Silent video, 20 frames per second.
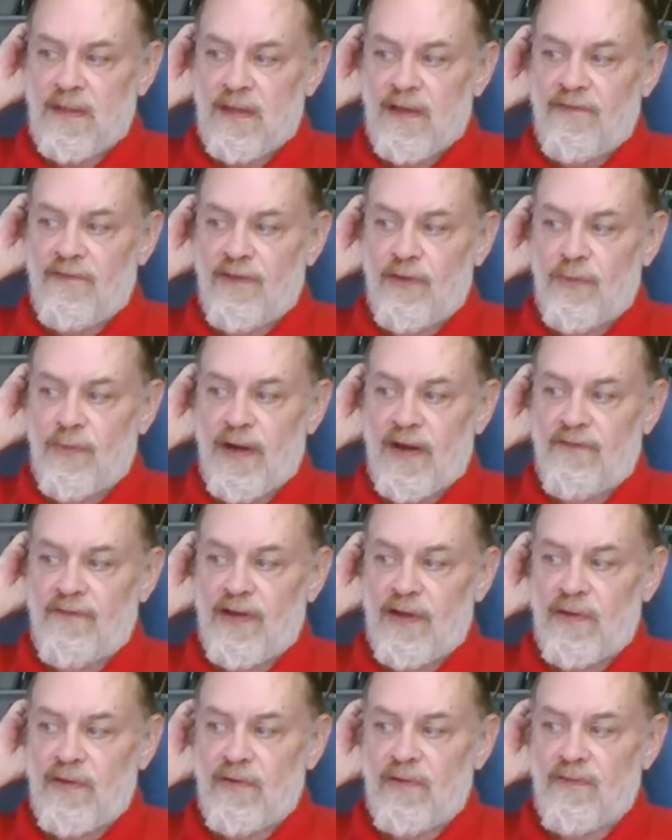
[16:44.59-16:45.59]
of the
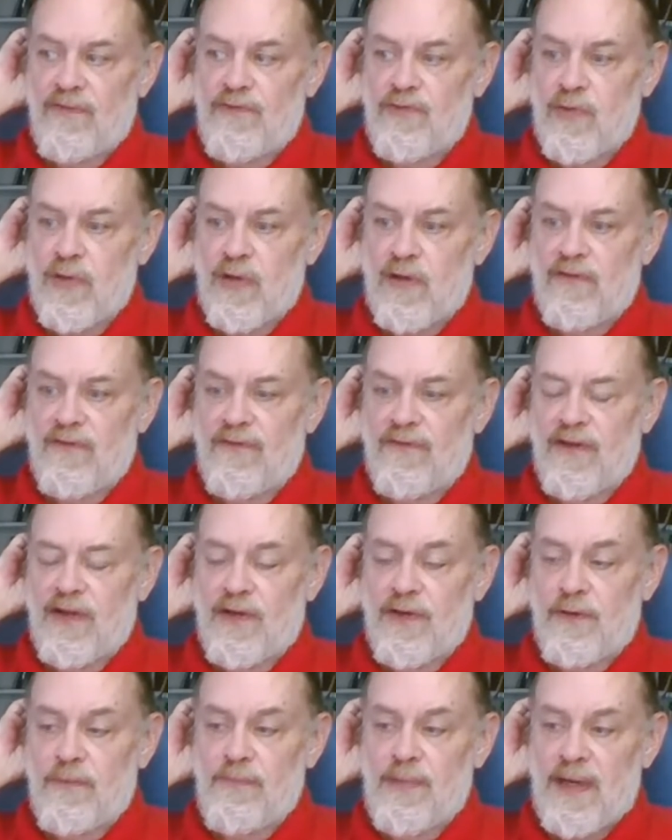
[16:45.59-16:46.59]
revenue of
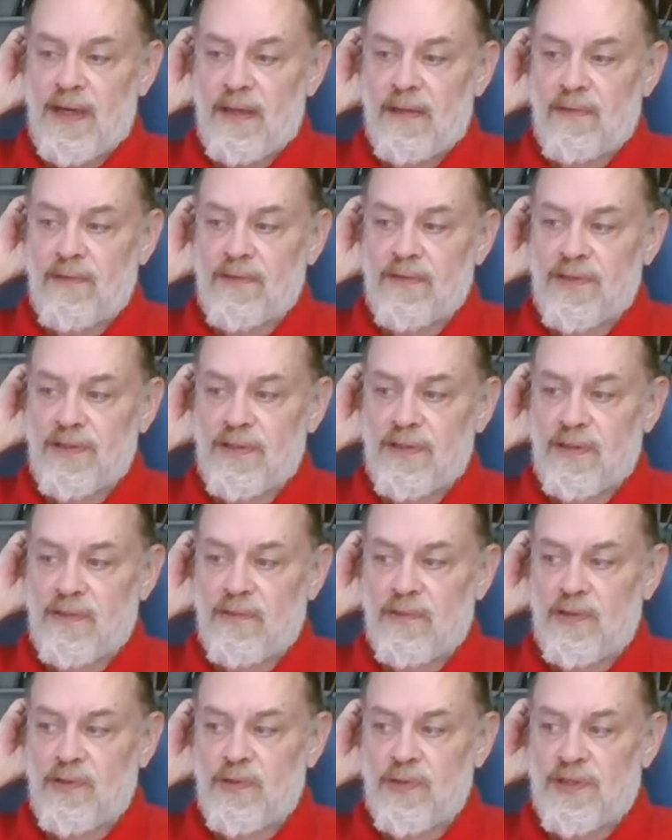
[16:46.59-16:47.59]
£1,200,
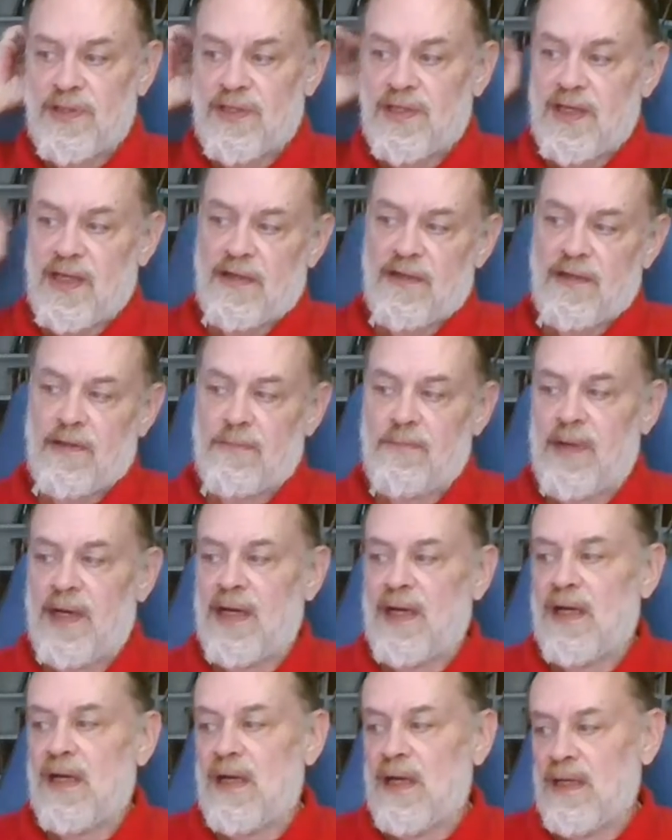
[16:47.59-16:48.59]
which was tendered by
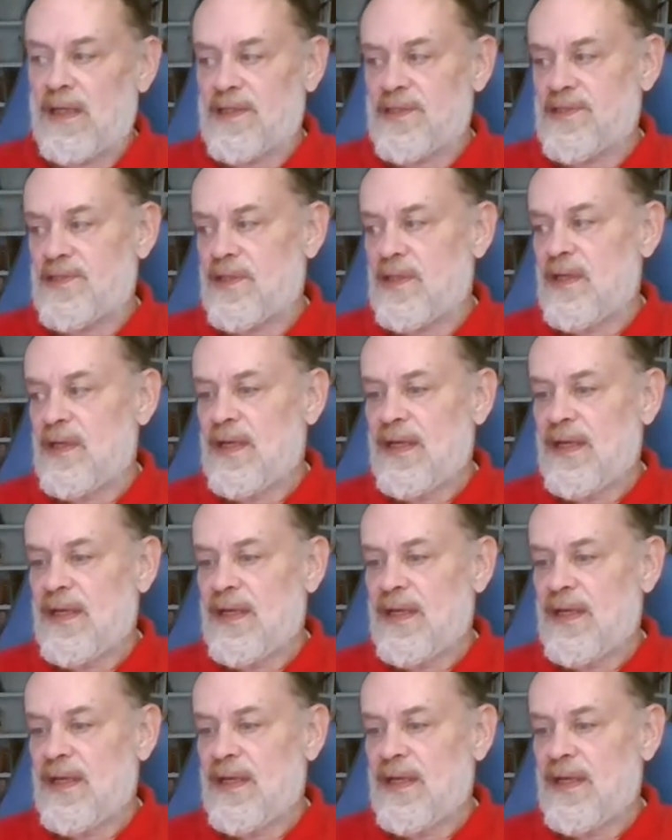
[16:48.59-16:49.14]
Hollis,